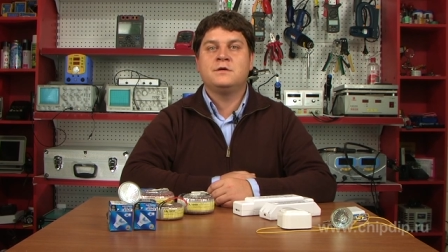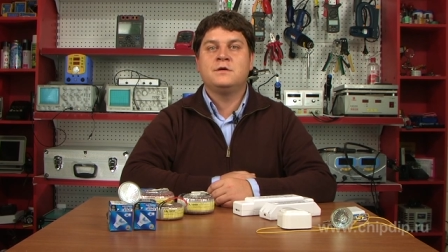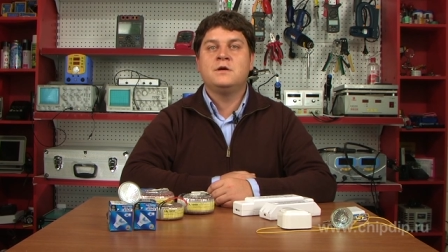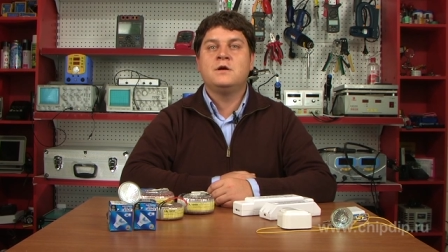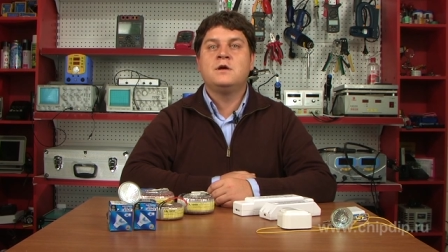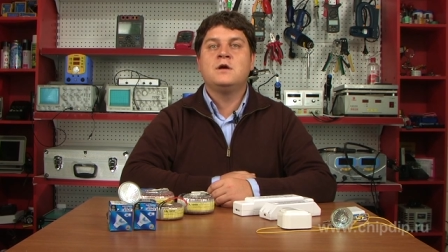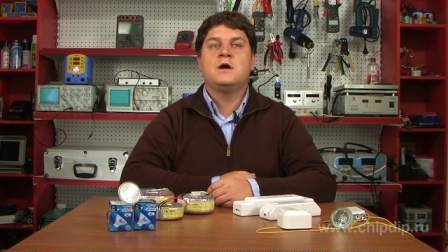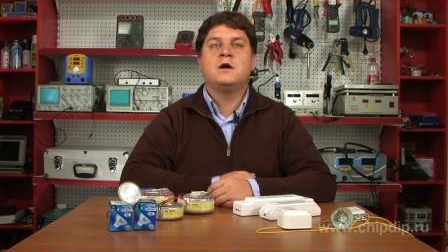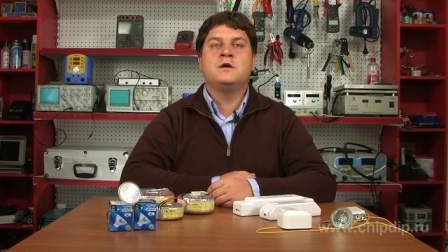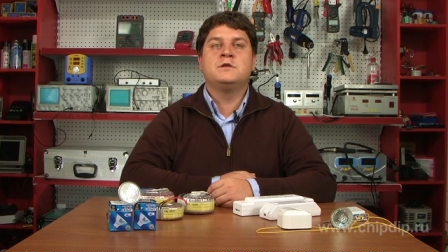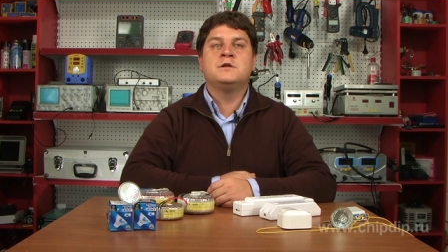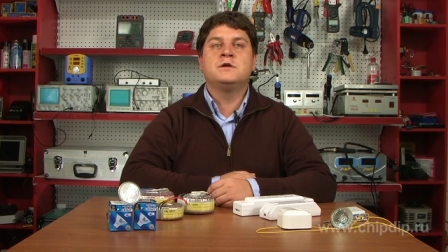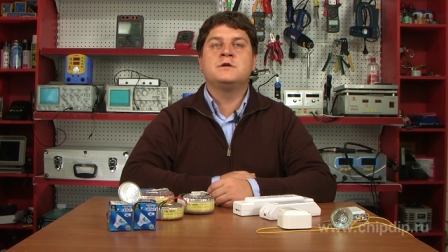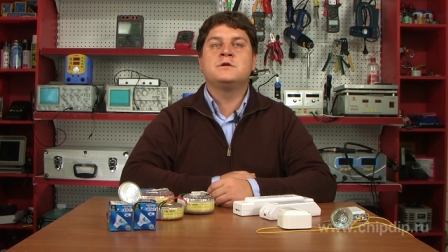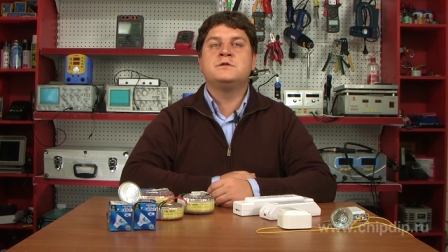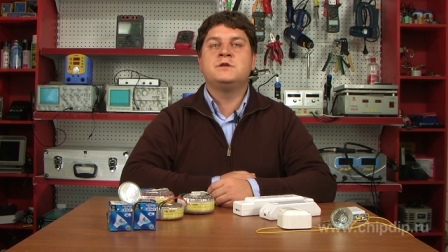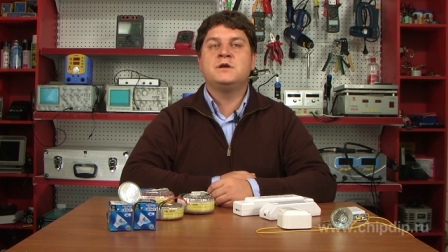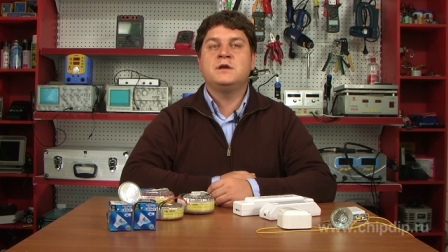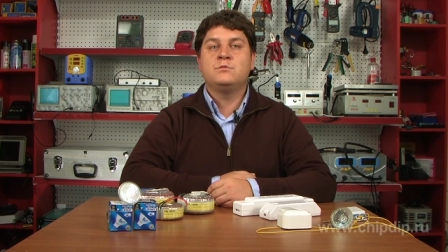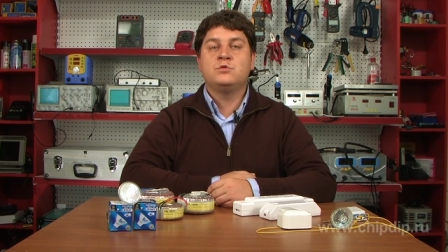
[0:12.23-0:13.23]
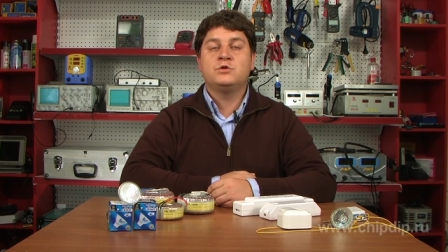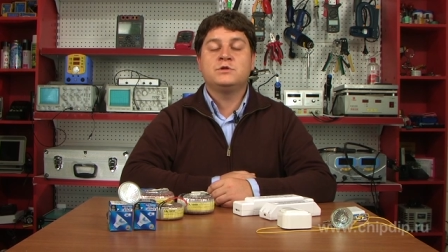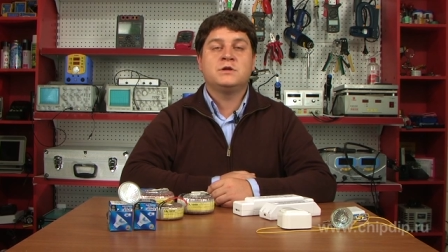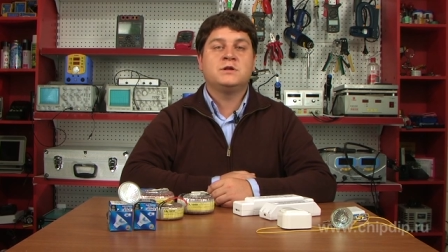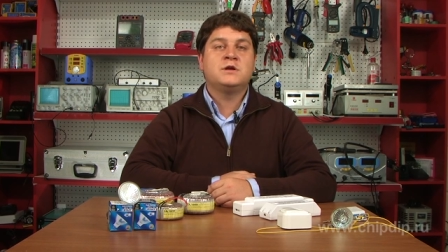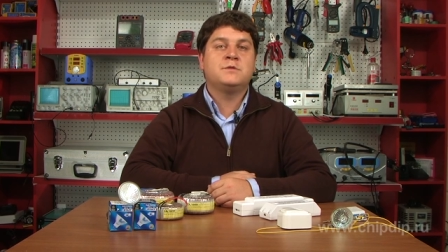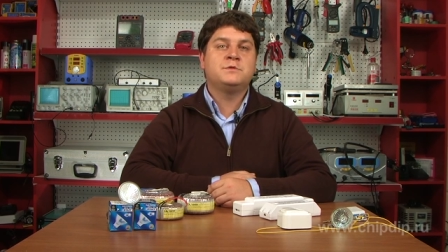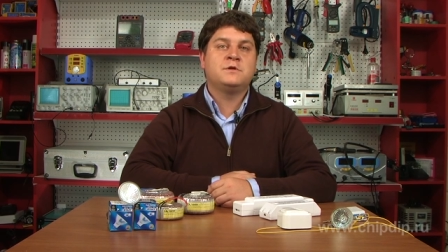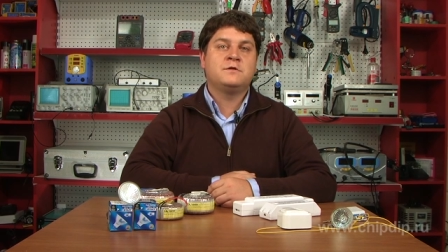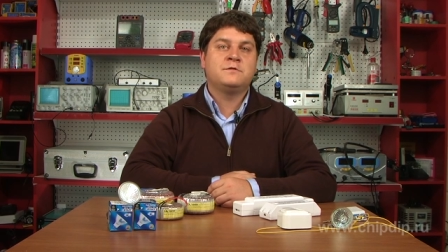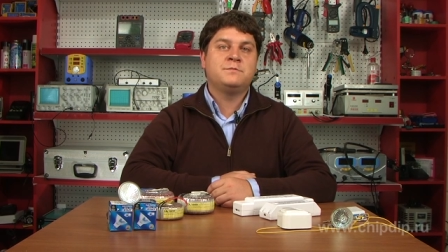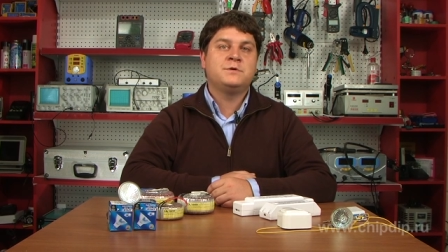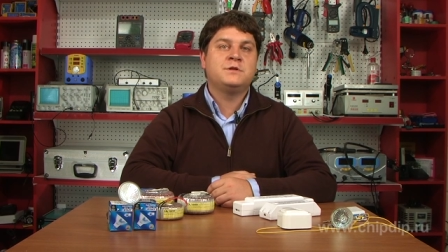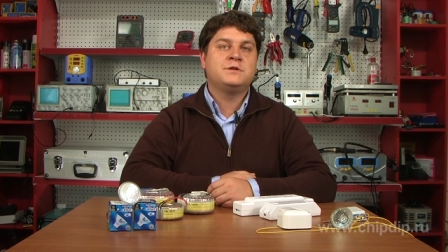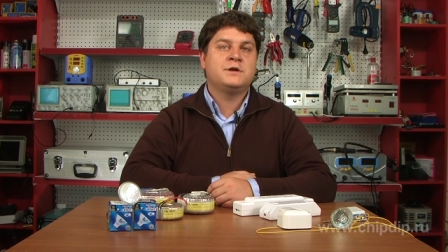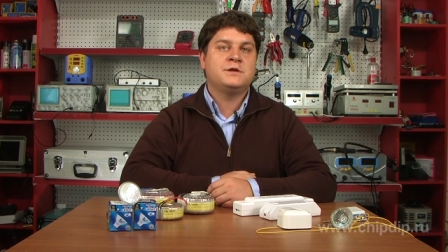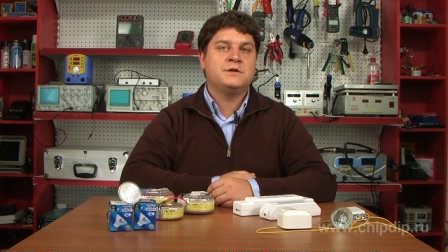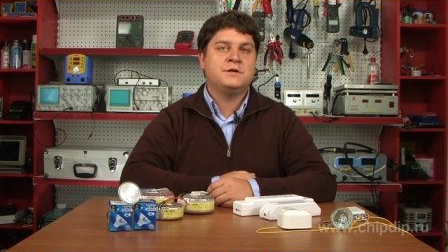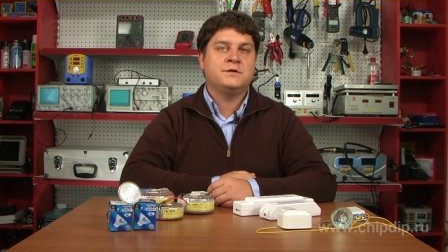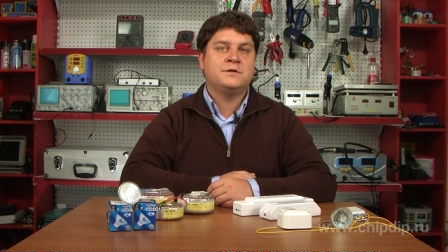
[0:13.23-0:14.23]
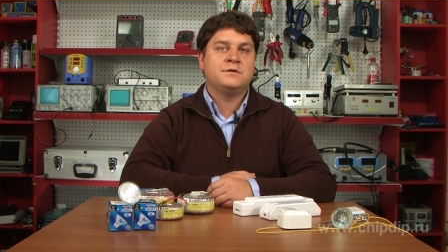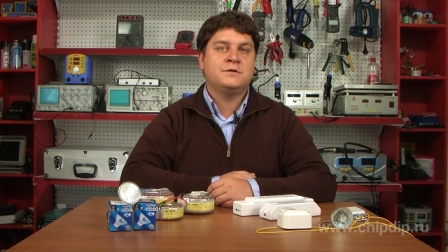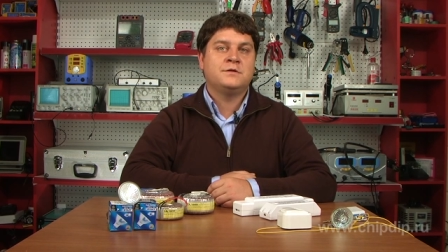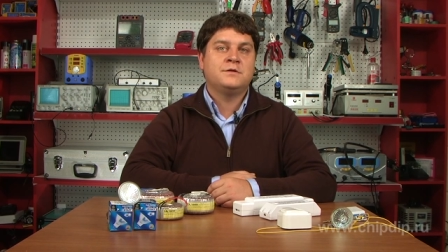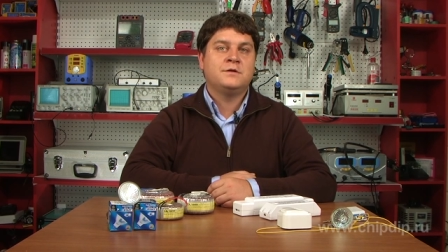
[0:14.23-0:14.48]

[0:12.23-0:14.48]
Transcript: but they still require power adapters.